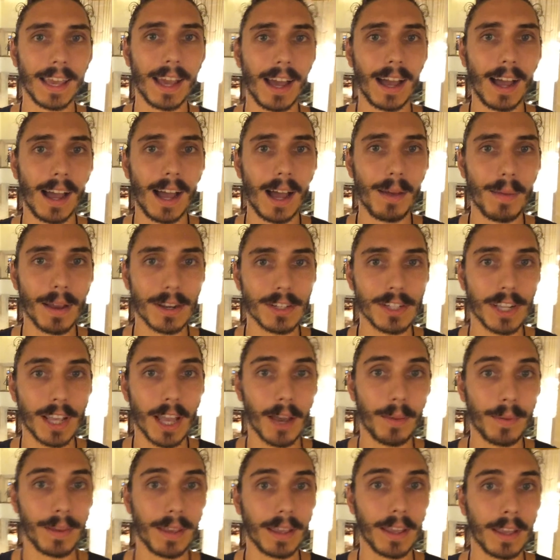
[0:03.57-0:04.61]
I'm actually
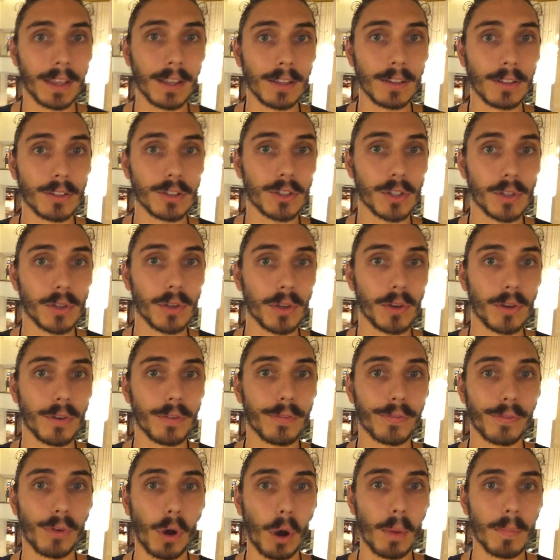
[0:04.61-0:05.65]
coming to you
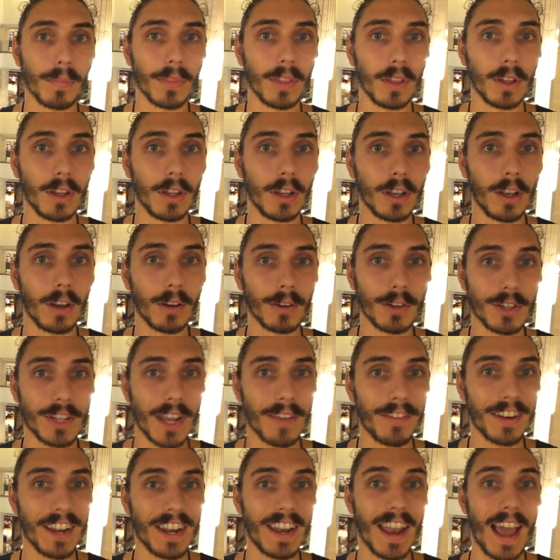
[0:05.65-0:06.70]
from the
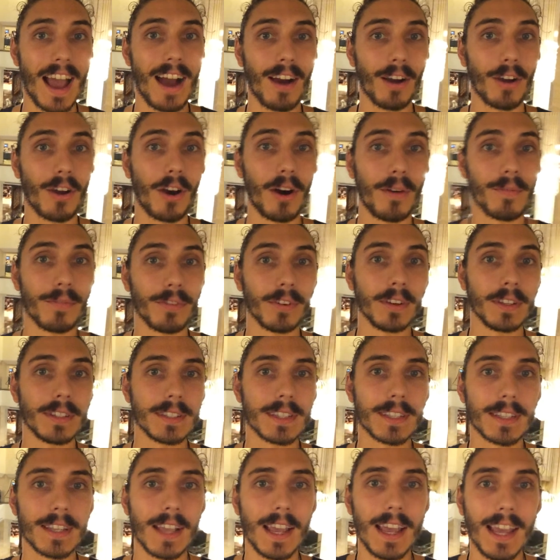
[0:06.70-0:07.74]
Longevity Now
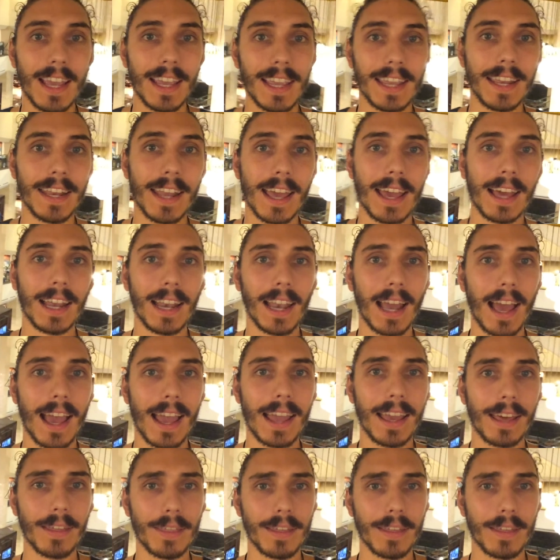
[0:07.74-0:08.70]
conference in LA.